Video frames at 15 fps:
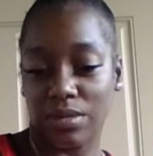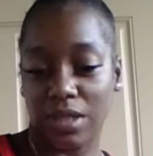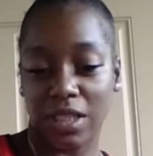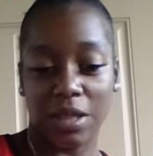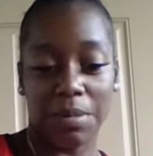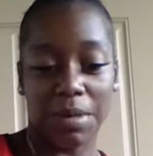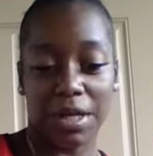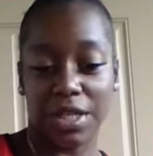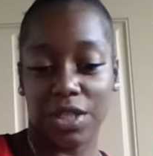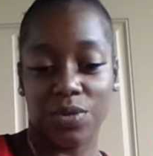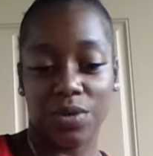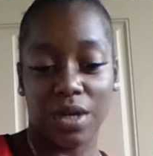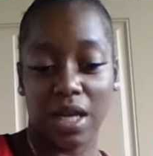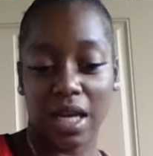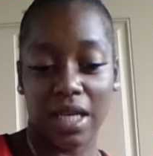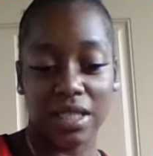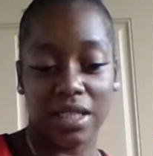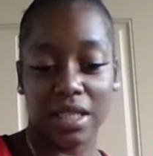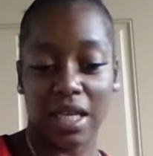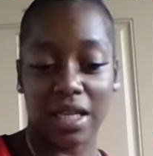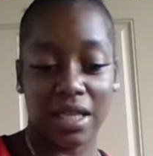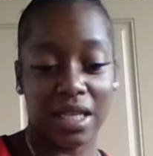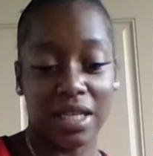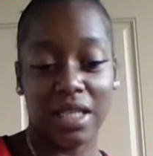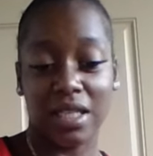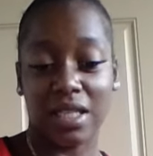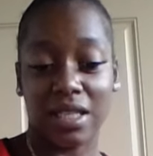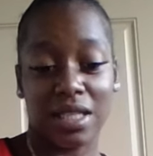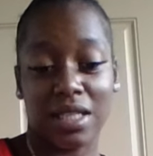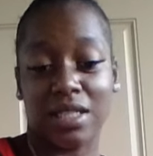And somebody is realizing that they need
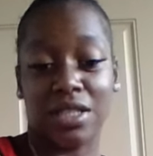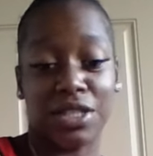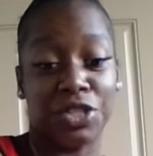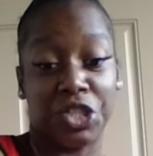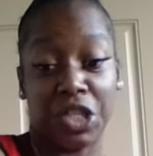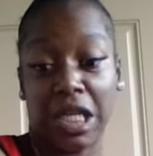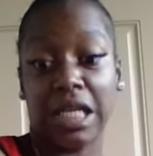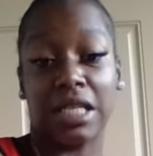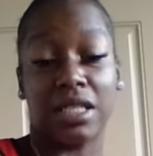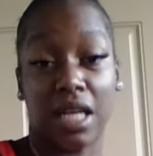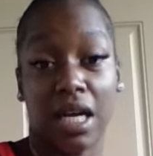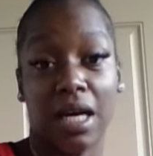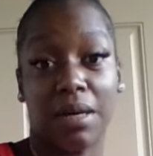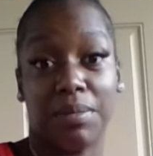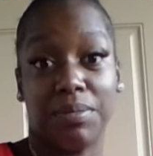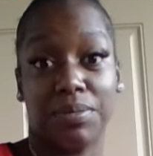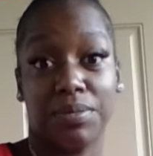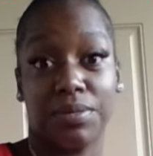to, the, the jig is up.